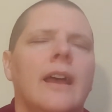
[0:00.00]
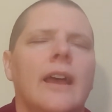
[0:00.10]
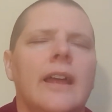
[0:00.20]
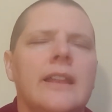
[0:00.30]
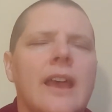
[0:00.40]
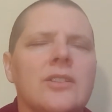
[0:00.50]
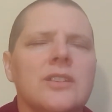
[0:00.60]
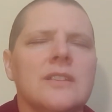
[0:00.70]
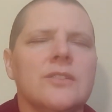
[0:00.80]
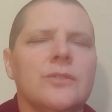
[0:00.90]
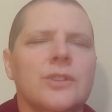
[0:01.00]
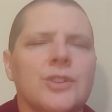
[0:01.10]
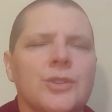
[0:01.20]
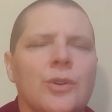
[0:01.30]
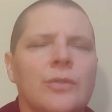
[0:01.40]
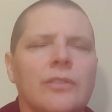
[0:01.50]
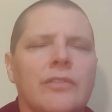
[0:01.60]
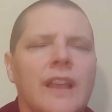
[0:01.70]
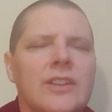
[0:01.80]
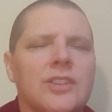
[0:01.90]
And now just do a short
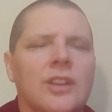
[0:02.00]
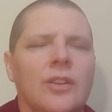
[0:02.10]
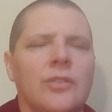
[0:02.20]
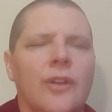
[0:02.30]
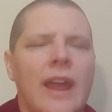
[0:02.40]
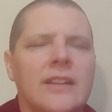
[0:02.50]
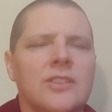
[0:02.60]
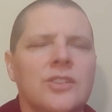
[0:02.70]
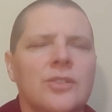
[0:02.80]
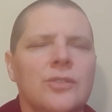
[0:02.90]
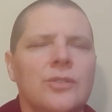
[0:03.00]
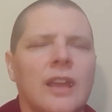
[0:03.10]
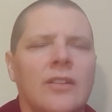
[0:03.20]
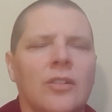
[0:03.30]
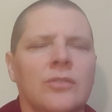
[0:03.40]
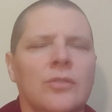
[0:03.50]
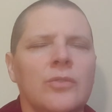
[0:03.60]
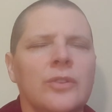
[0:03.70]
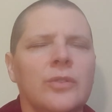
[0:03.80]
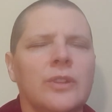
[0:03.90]
reflection on gratitude and on all
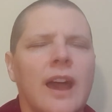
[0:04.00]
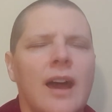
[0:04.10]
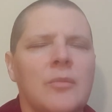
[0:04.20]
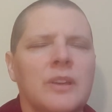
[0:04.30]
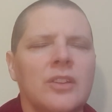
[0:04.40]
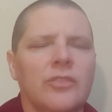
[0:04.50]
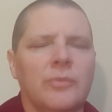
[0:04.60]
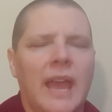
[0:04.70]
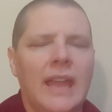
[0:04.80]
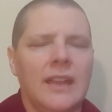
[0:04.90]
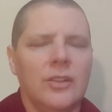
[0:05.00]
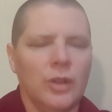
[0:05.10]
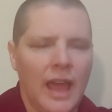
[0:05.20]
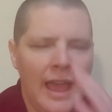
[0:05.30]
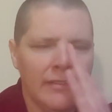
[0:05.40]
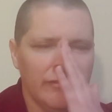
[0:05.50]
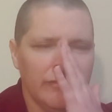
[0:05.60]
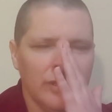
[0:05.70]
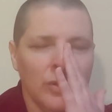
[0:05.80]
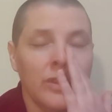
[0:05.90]
the good karma you've made in your life,
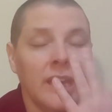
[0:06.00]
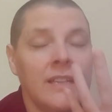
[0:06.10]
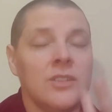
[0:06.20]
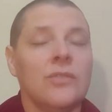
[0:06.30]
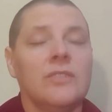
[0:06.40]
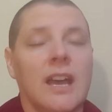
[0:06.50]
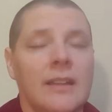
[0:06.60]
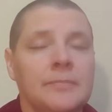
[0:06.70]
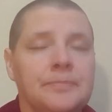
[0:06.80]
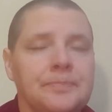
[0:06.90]
the good things you've done.